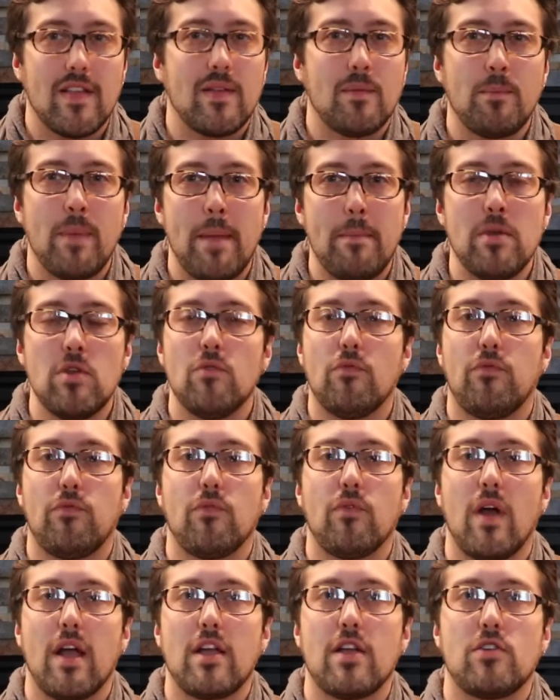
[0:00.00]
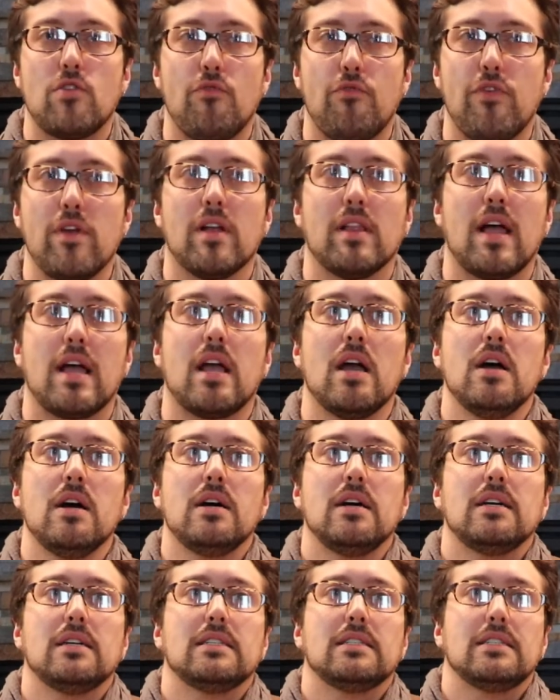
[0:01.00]
maybe you feel like
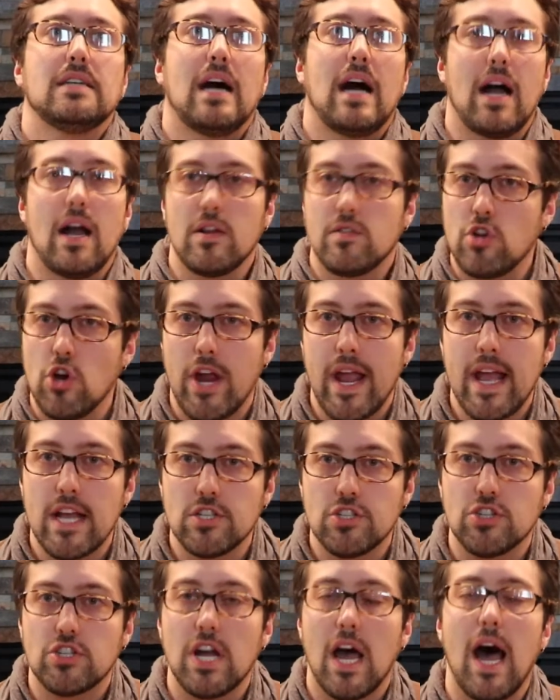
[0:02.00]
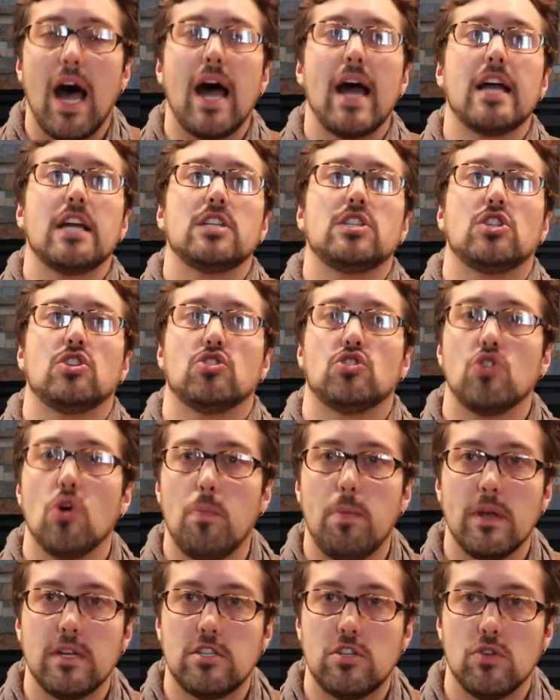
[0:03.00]
your hands are tied, there's no
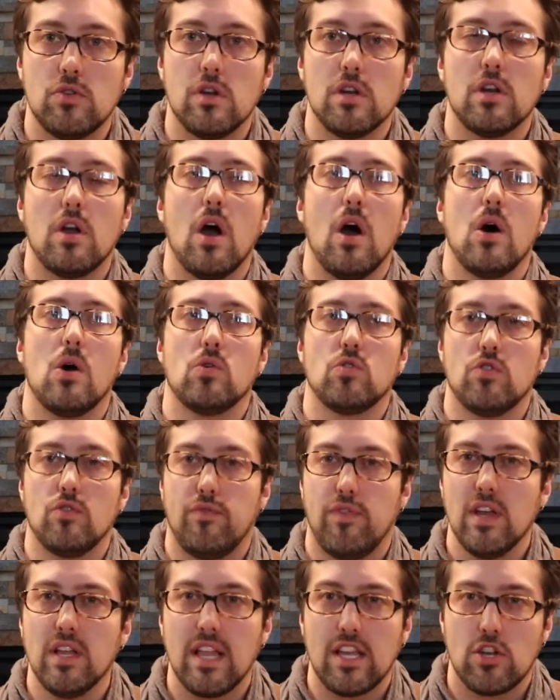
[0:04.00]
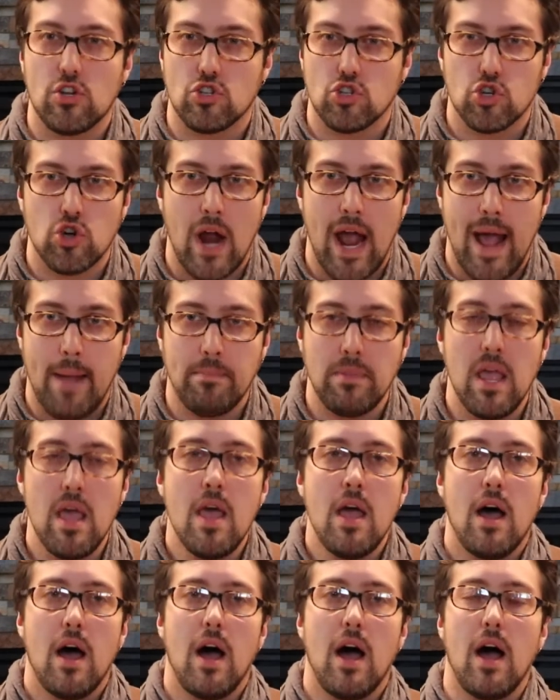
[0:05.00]
place you can go, you feel like you're trapped.
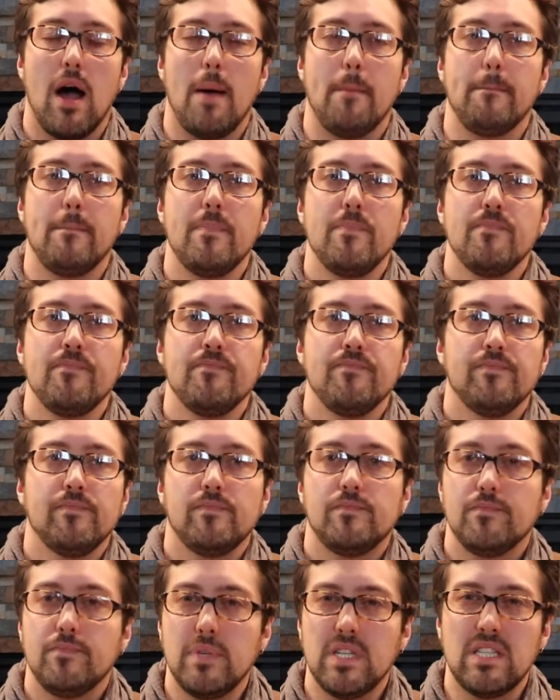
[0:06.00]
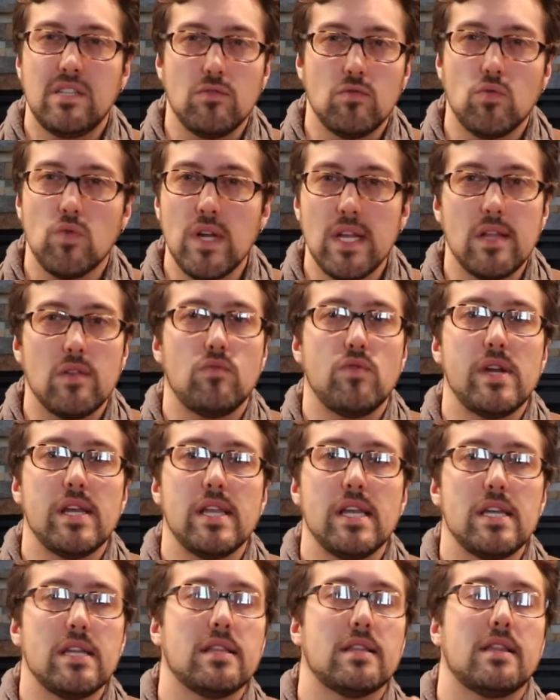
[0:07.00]
But
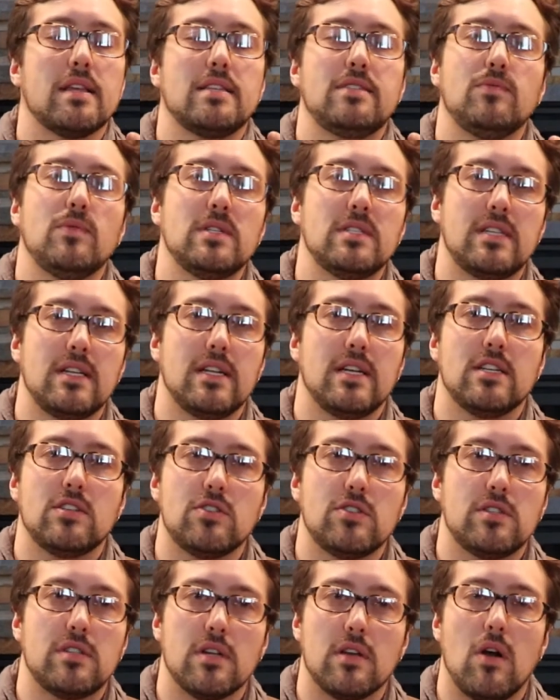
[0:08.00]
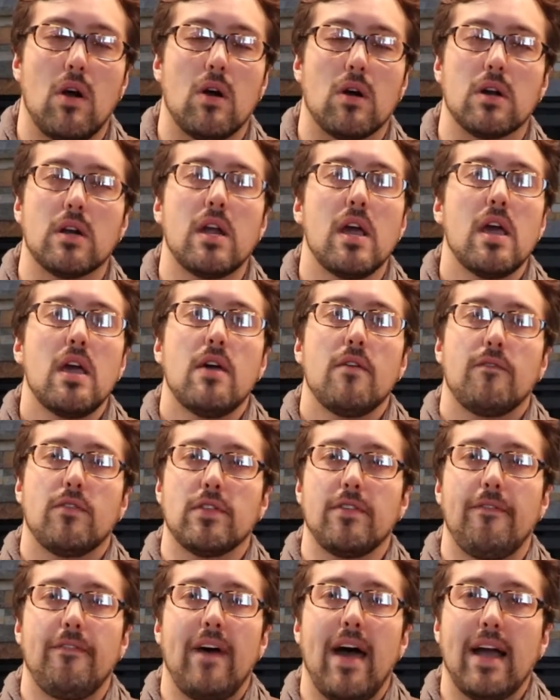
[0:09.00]
really, this one's an interesting card for
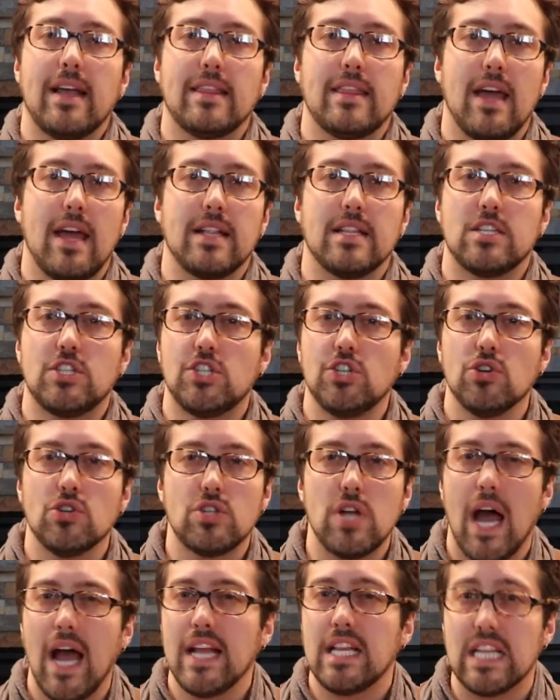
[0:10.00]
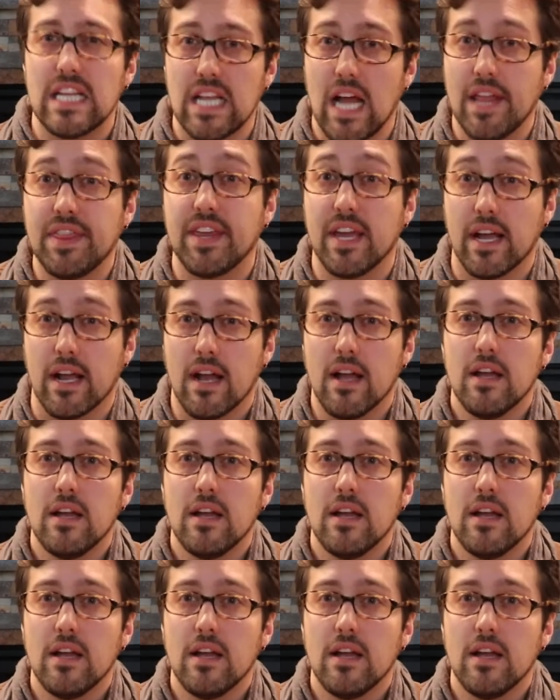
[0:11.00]
the fact that you're tied to nothing.